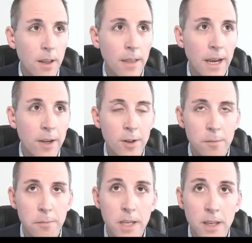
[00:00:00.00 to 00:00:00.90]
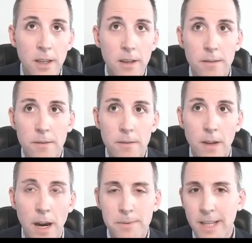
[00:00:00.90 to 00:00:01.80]
That could be
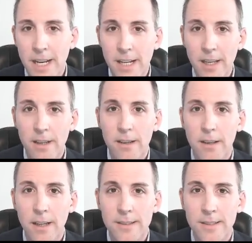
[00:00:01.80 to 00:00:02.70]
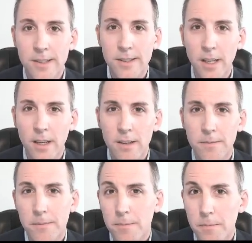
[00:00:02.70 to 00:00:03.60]
updating existing
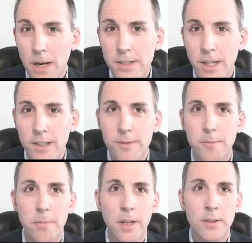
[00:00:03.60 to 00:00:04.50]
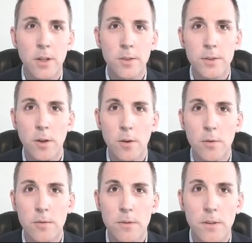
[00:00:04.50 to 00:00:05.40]
projects, but it's
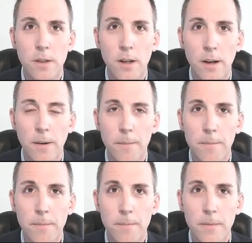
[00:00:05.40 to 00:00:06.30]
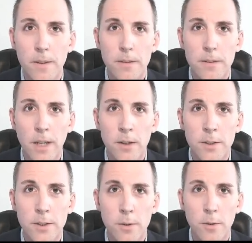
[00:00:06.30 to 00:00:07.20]
also
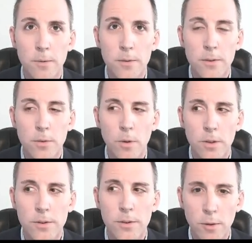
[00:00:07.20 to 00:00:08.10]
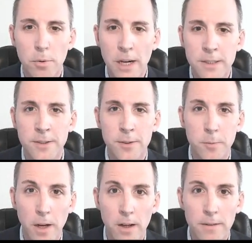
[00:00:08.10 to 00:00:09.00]
tailored towards new projects as
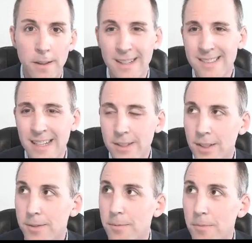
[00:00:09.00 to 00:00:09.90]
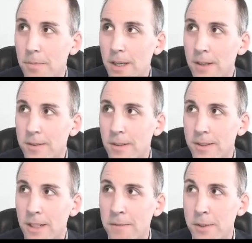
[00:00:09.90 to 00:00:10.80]
well. And it's not just because
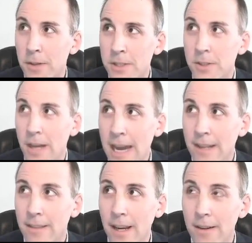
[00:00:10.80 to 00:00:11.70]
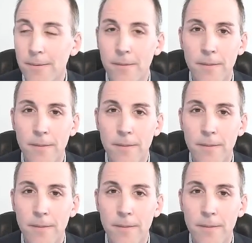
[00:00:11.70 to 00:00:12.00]
there's an Infrastructure Act that